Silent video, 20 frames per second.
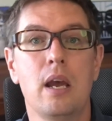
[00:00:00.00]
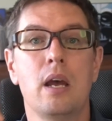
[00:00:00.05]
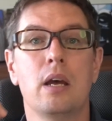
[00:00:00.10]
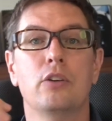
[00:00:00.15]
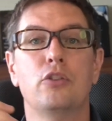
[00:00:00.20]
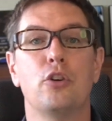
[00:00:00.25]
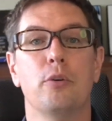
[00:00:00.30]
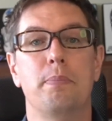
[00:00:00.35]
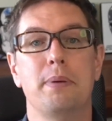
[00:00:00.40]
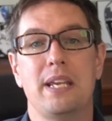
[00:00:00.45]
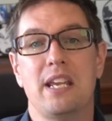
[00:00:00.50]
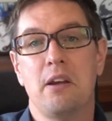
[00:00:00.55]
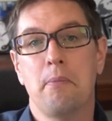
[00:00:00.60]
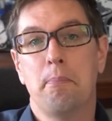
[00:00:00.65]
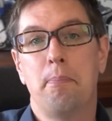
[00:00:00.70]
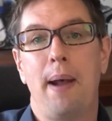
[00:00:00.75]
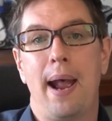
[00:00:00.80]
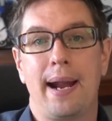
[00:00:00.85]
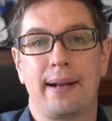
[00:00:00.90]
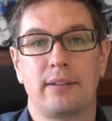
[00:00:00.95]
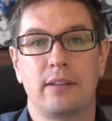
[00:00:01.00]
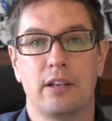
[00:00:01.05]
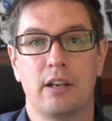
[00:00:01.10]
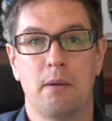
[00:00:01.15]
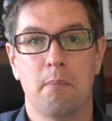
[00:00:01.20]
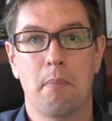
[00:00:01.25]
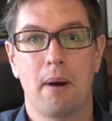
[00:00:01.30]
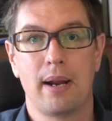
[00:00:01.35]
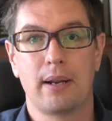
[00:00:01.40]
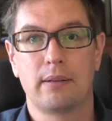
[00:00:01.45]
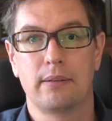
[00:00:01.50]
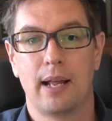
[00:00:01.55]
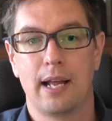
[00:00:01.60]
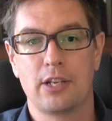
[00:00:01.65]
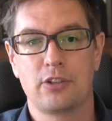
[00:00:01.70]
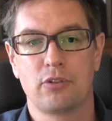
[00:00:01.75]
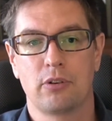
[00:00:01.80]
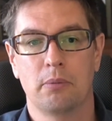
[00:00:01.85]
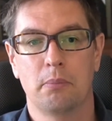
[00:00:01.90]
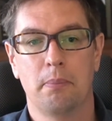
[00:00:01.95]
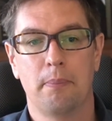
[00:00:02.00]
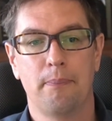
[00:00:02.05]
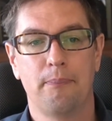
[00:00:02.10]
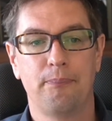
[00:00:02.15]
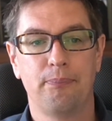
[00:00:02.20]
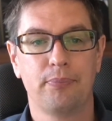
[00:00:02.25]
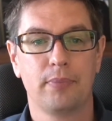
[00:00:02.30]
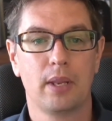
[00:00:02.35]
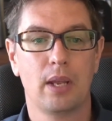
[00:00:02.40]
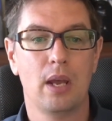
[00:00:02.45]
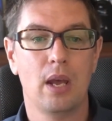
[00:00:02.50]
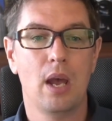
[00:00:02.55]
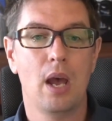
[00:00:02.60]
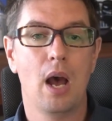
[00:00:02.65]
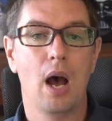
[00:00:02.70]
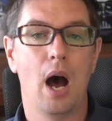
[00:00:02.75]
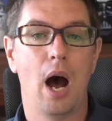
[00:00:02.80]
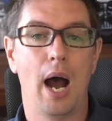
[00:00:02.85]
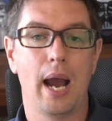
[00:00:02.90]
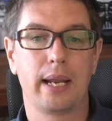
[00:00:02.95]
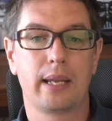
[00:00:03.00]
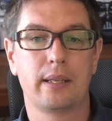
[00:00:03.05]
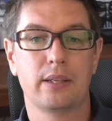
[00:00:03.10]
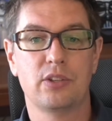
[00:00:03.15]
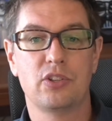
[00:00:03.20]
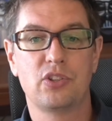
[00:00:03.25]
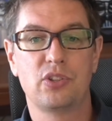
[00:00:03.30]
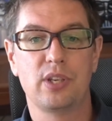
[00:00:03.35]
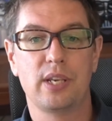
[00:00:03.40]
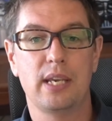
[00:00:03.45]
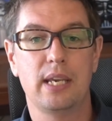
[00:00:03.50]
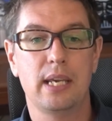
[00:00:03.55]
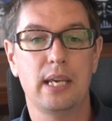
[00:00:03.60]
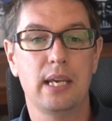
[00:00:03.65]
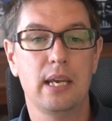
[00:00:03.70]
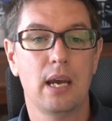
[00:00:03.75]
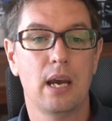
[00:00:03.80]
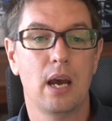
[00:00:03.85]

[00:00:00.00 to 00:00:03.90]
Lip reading: to be impacted in my classroom. I can see